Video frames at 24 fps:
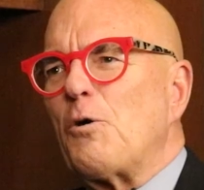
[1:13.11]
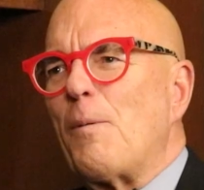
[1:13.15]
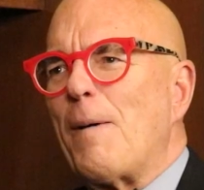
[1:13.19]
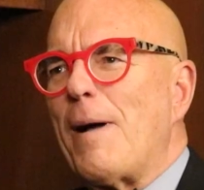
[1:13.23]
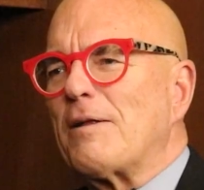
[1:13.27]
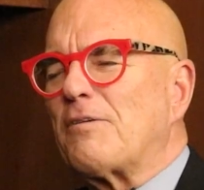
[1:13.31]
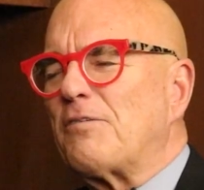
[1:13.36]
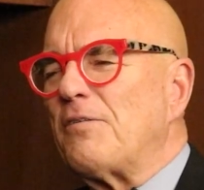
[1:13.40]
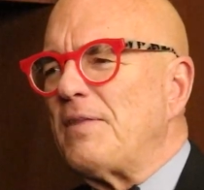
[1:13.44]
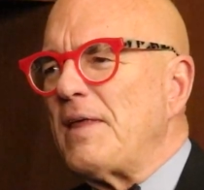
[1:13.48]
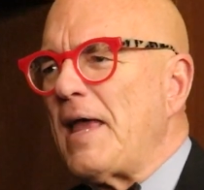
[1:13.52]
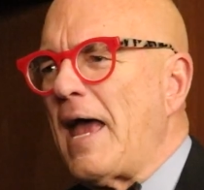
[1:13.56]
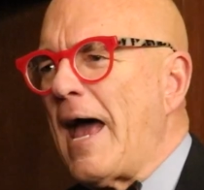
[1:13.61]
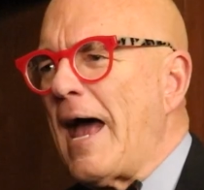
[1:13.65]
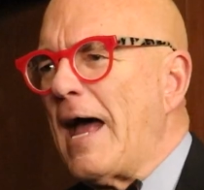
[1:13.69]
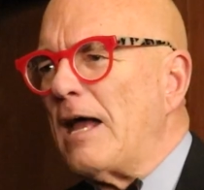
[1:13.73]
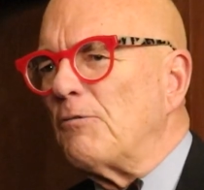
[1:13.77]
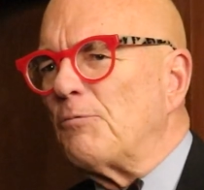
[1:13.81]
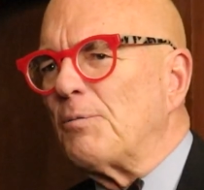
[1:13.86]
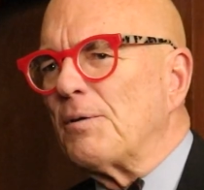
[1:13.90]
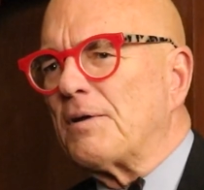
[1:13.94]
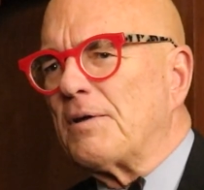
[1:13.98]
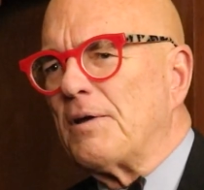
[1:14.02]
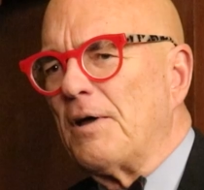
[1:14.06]
go back to the
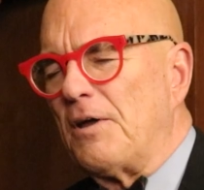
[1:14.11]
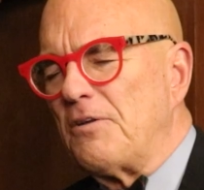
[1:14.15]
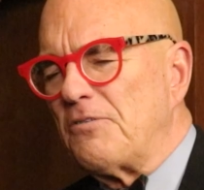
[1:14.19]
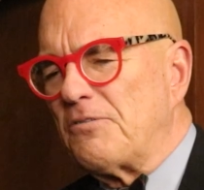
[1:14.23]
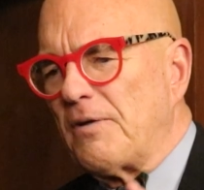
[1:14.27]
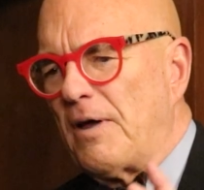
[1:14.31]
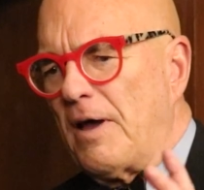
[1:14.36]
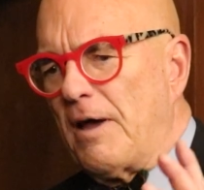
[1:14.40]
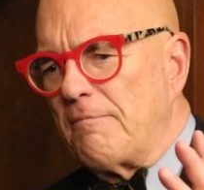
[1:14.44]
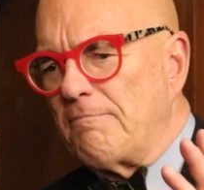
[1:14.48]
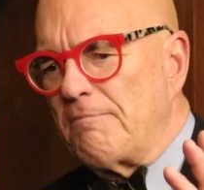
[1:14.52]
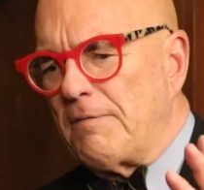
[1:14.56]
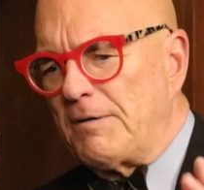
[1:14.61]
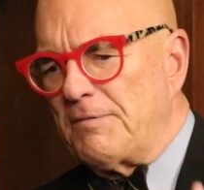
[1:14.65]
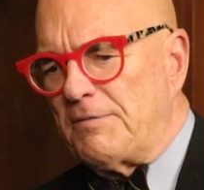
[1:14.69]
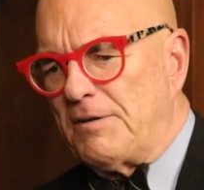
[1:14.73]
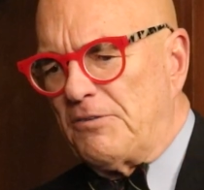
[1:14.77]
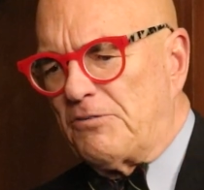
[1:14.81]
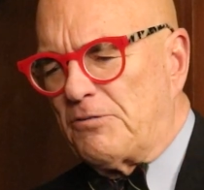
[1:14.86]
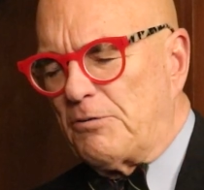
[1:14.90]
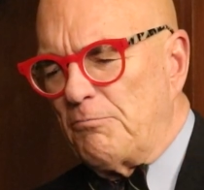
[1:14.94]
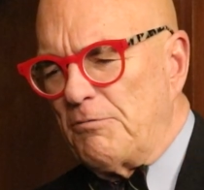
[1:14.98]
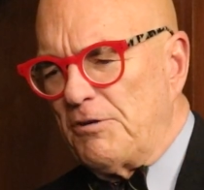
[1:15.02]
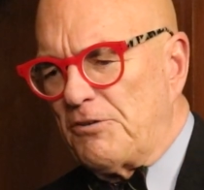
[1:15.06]
ads, because I
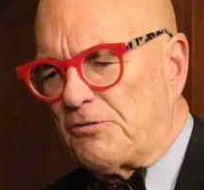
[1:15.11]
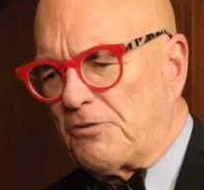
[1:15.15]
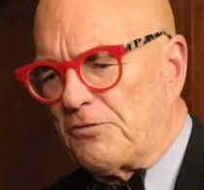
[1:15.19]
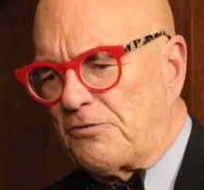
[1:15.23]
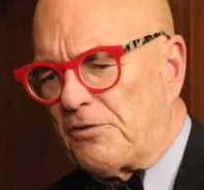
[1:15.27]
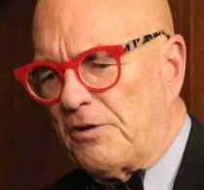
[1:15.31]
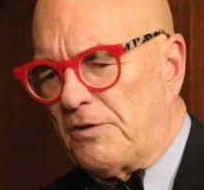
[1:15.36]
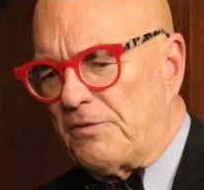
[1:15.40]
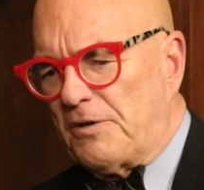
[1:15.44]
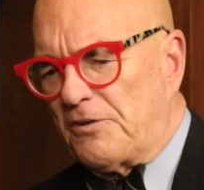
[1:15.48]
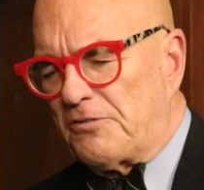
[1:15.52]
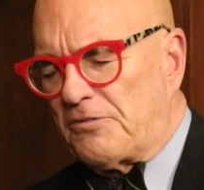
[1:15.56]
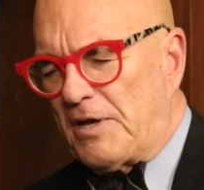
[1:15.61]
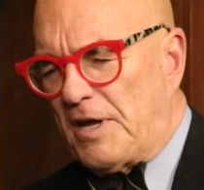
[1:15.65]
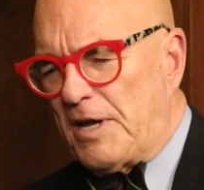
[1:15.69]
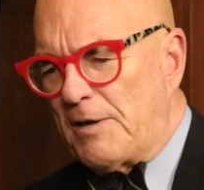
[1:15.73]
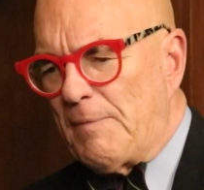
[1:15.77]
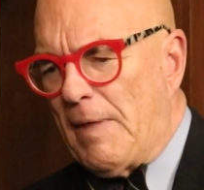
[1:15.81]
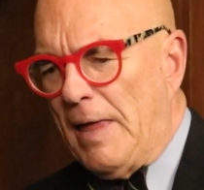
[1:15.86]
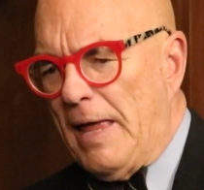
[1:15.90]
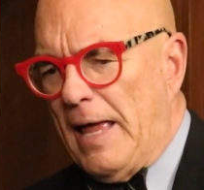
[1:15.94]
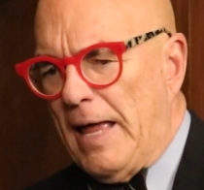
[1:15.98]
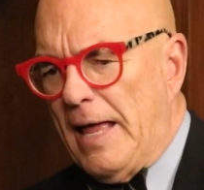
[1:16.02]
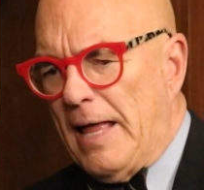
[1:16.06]
did some research and they're
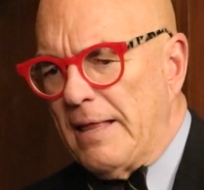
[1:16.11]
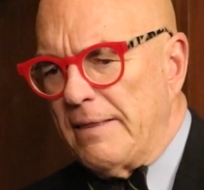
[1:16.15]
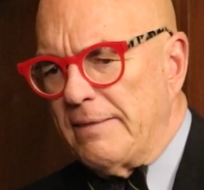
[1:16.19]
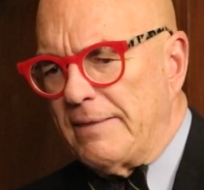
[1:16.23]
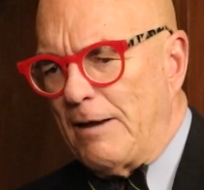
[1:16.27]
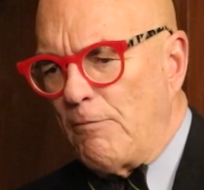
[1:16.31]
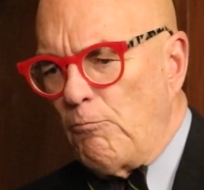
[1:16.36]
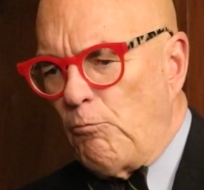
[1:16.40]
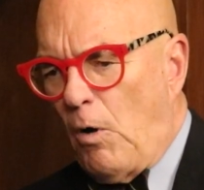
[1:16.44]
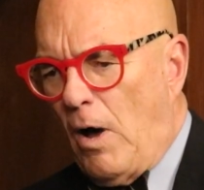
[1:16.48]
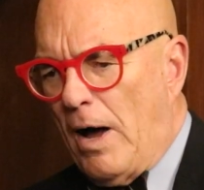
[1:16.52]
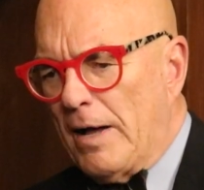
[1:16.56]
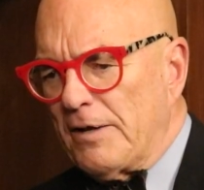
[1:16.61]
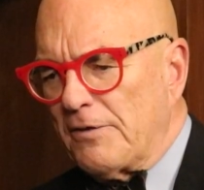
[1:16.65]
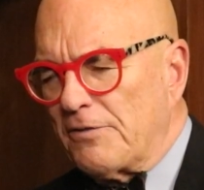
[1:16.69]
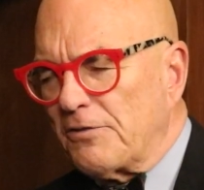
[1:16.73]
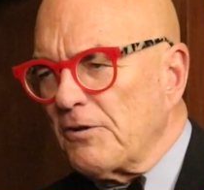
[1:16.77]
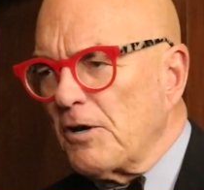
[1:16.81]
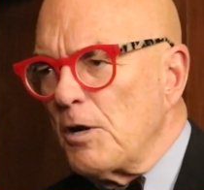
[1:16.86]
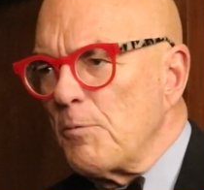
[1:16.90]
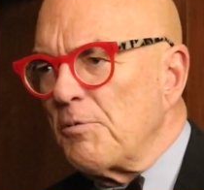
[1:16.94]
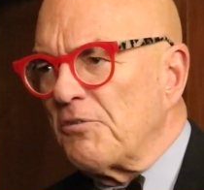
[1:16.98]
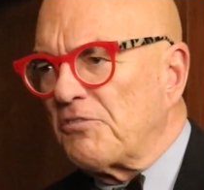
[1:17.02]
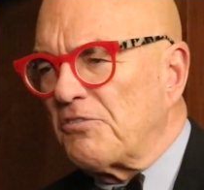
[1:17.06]
saying they want a
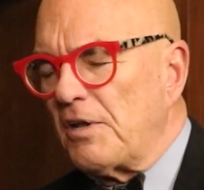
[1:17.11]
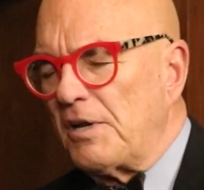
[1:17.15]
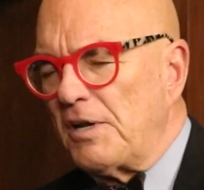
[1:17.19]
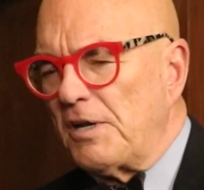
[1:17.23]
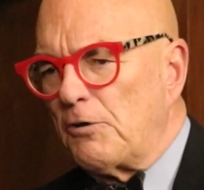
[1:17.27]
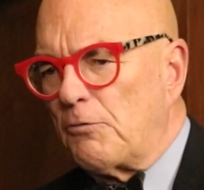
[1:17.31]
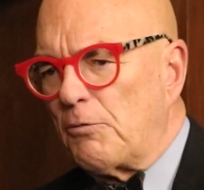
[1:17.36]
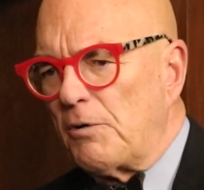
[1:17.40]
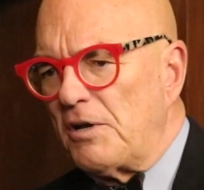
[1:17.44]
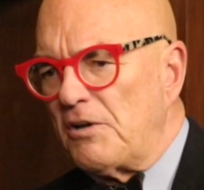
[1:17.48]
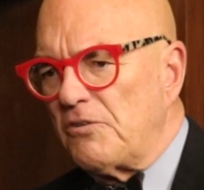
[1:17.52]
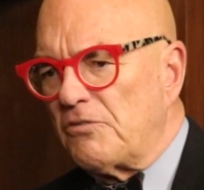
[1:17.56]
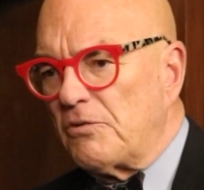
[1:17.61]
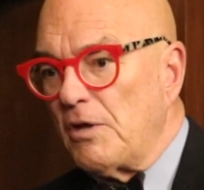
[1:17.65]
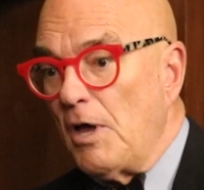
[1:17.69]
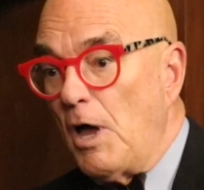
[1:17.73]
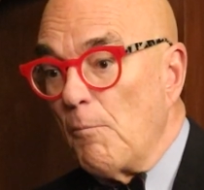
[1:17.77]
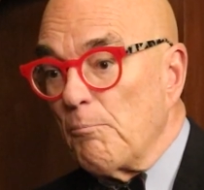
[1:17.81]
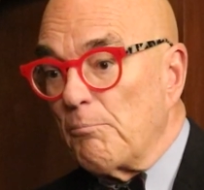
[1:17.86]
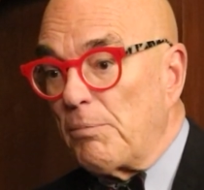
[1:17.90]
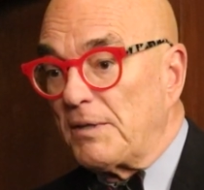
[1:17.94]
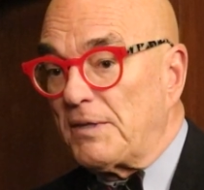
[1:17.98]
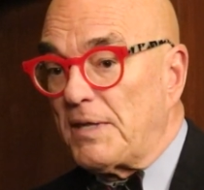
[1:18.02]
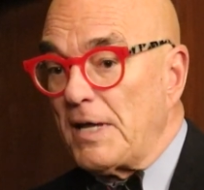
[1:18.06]
30% increase,
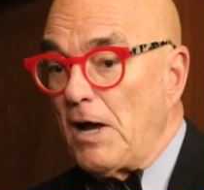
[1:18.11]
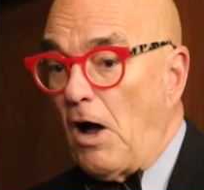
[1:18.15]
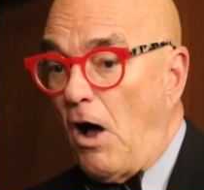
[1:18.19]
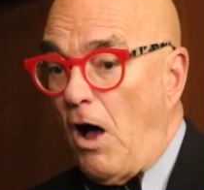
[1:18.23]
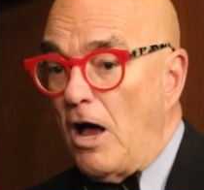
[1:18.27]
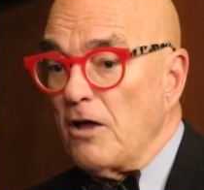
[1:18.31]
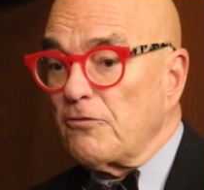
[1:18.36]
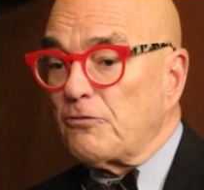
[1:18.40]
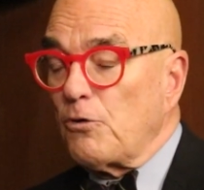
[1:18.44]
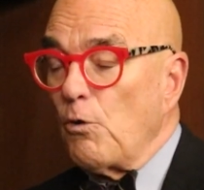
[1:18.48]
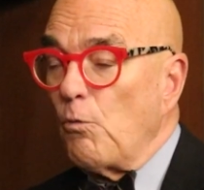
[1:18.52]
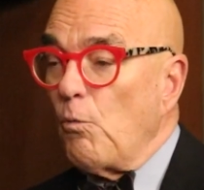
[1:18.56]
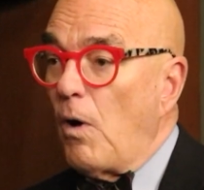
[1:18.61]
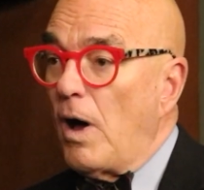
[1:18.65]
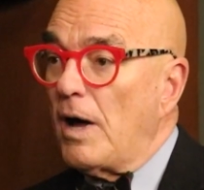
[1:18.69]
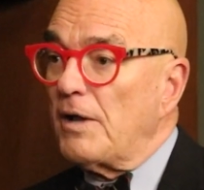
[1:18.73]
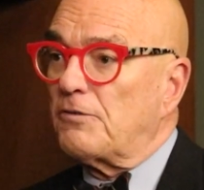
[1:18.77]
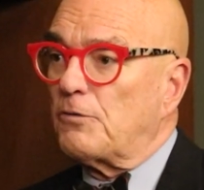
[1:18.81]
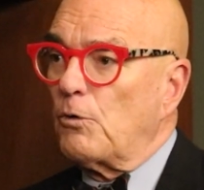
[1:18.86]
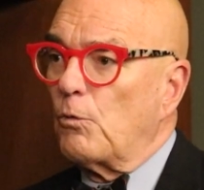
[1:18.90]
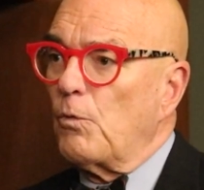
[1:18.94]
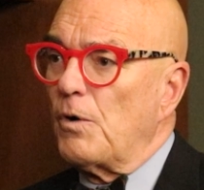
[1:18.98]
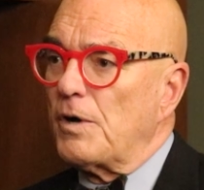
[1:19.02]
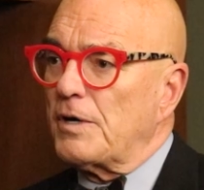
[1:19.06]
but they also
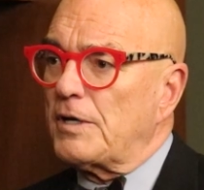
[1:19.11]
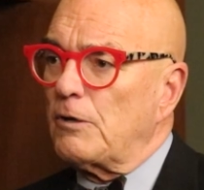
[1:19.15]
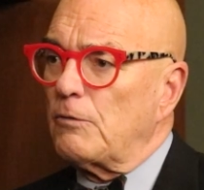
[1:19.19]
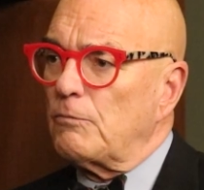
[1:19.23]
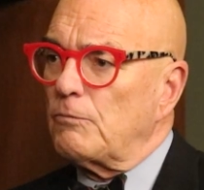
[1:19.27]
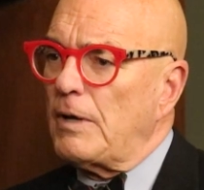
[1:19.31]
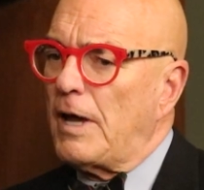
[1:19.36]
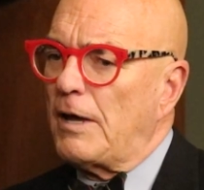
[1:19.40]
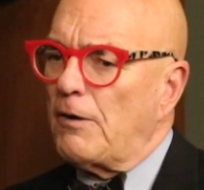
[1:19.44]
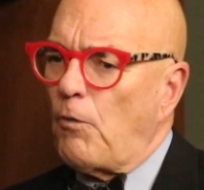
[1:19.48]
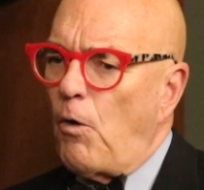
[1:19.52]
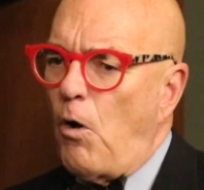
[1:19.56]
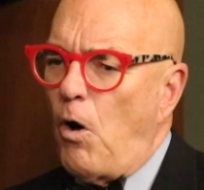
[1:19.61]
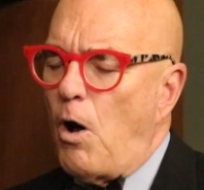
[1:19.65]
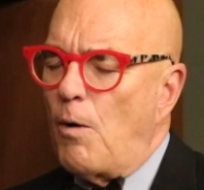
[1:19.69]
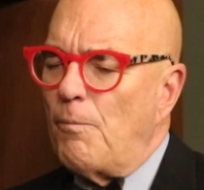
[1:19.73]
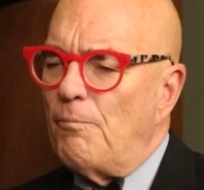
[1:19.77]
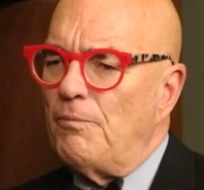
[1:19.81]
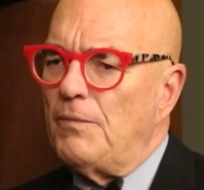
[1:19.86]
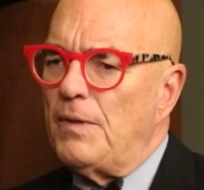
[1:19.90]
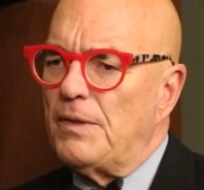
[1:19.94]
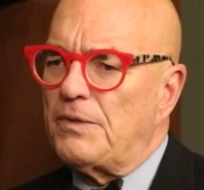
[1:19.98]
want to work at home.